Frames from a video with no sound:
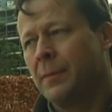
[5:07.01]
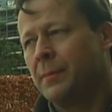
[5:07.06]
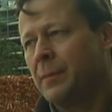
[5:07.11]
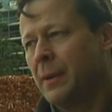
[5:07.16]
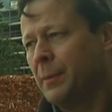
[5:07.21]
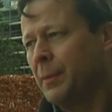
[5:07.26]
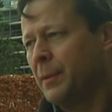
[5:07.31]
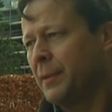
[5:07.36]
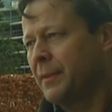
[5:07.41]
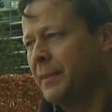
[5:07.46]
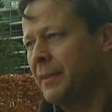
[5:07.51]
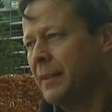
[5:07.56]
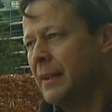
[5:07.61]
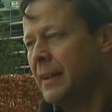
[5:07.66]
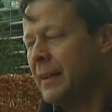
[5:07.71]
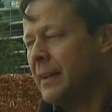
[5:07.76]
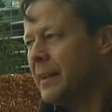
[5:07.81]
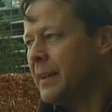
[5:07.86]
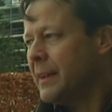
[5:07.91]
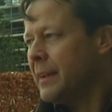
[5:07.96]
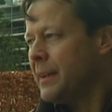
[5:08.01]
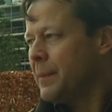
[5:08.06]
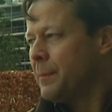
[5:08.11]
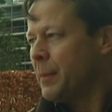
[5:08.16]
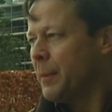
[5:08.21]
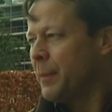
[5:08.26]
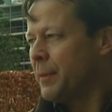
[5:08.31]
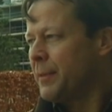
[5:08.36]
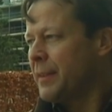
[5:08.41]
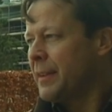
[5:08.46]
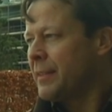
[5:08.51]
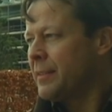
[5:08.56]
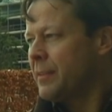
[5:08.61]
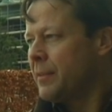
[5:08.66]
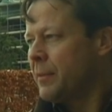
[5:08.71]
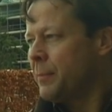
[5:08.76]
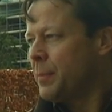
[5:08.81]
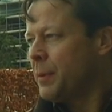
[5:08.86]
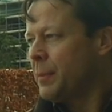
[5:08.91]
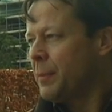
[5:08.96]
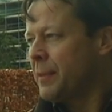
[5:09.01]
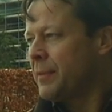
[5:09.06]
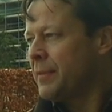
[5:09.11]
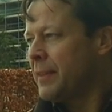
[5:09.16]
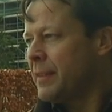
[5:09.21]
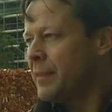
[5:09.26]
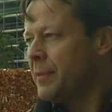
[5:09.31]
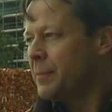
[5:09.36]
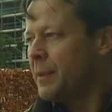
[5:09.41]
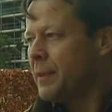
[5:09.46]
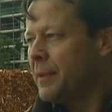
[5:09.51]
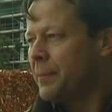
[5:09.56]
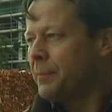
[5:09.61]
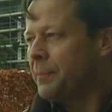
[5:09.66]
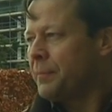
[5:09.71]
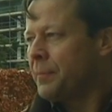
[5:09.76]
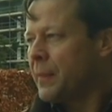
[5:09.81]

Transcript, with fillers: People, people said, some people have said to me that